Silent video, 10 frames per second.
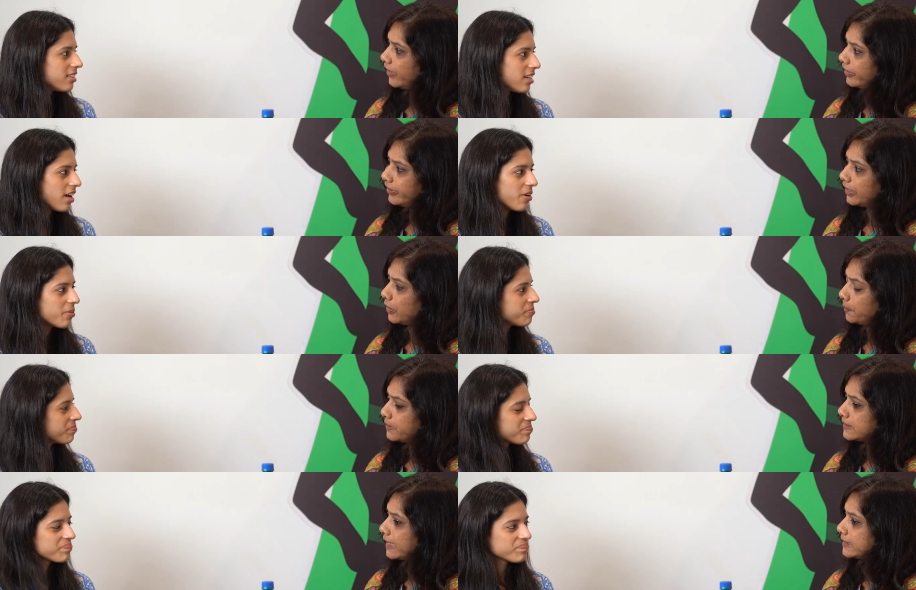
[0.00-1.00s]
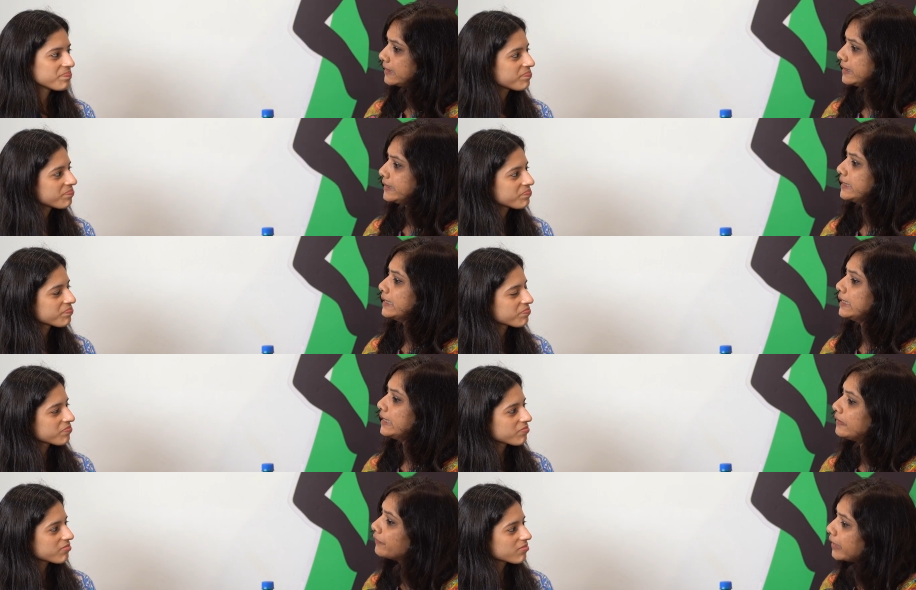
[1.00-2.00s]
Speaker 1: very India. Very common sight in India,
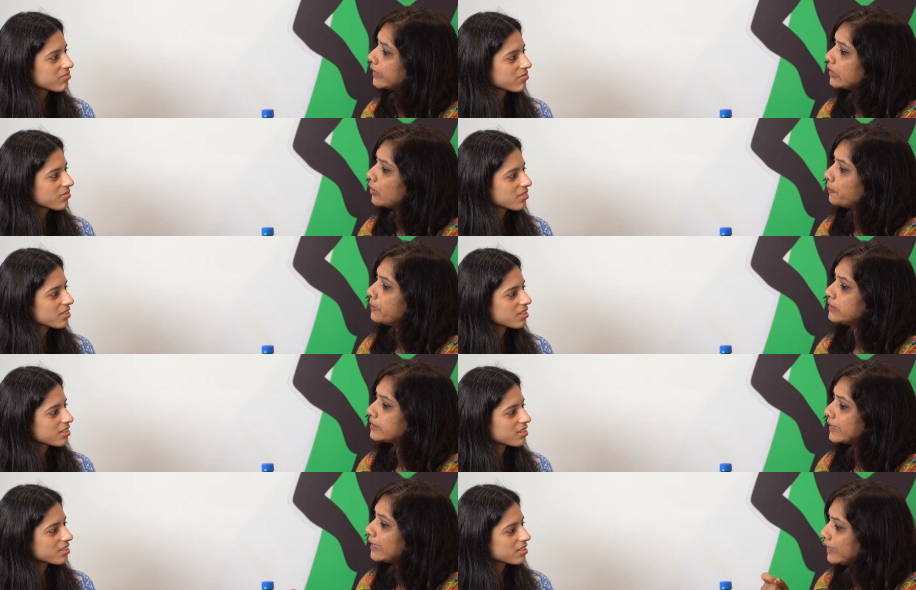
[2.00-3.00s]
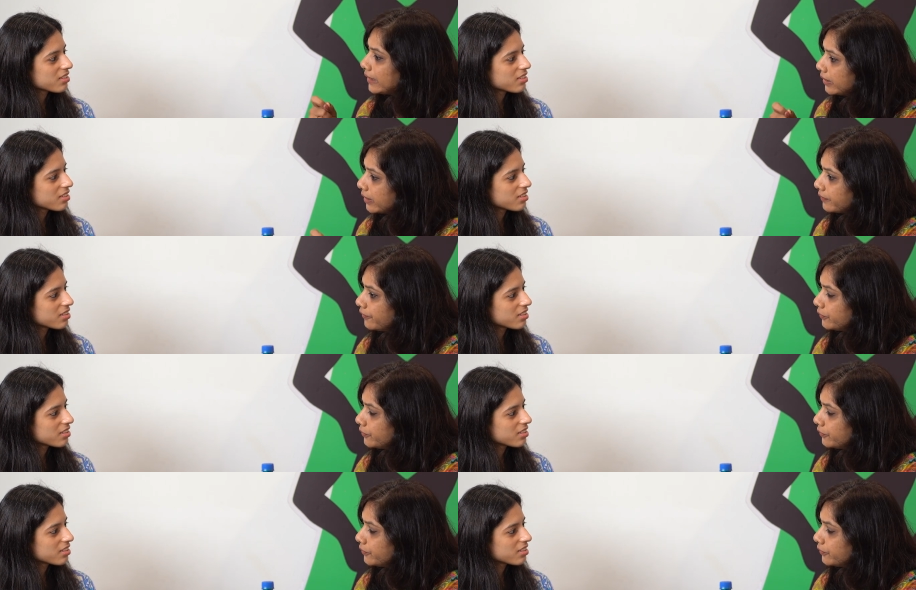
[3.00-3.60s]
and a very common thing in a